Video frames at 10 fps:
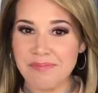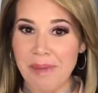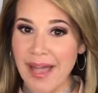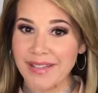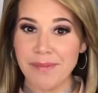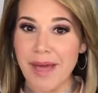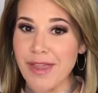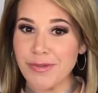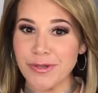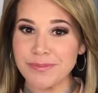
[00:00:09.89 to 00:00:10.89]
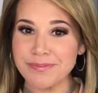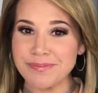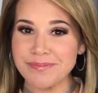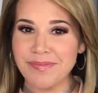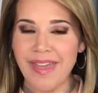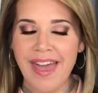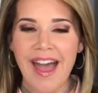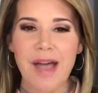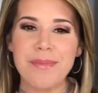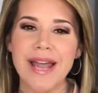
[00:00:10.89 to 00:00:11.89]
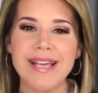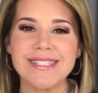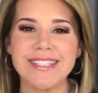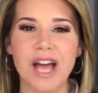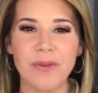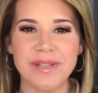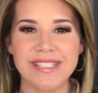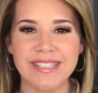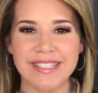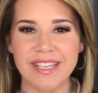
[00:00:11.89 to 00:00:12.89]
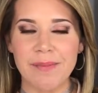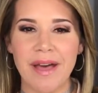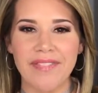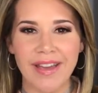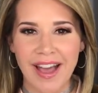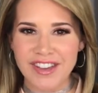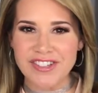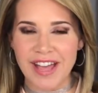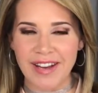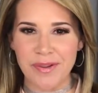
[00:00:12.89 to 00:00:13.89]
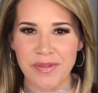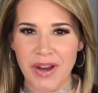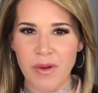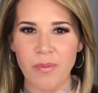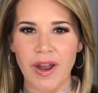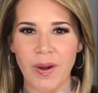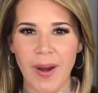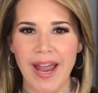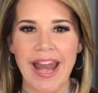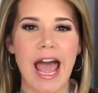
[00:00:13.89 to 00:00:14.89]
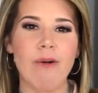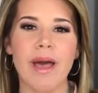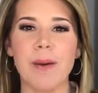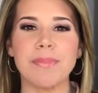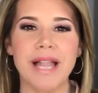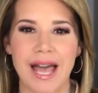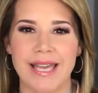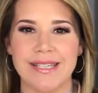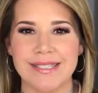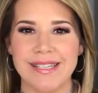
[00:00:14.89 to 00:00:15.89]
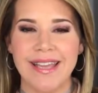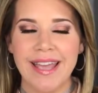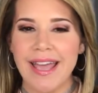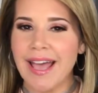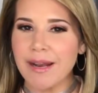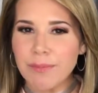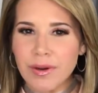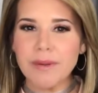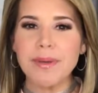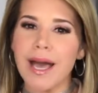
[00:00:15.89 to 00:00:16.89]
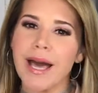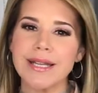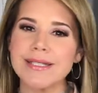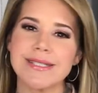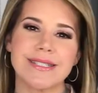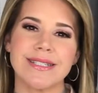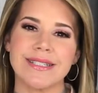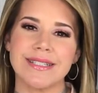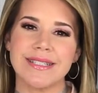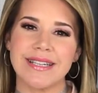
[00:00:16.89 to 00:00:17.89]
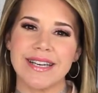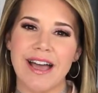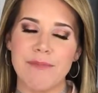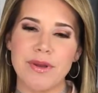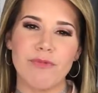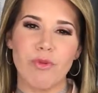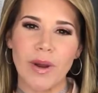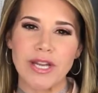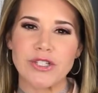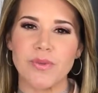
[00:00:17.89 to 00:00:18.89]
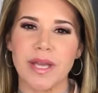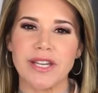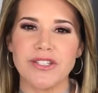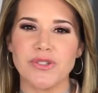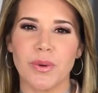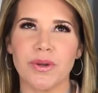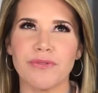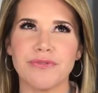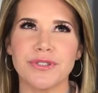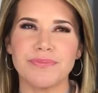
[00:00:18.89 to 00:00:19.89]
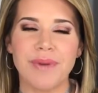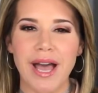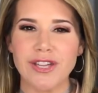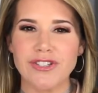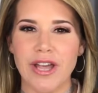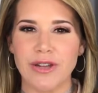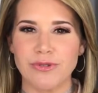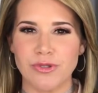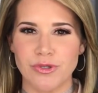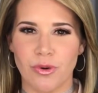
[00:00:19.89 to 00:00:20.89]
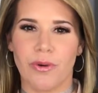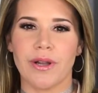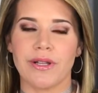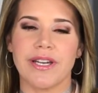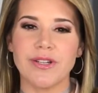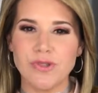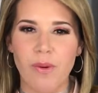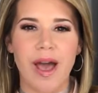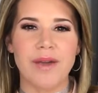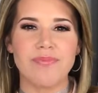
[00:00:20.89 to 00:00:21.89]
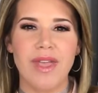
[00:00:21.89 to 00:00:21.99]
Back in the bathroom. I've been asked a lot recently about the eyeshadow that I wear and how I apply it. And I'm going to be honest, I've been avoiding doing any sort of eyeshadow tutorial, and here's why.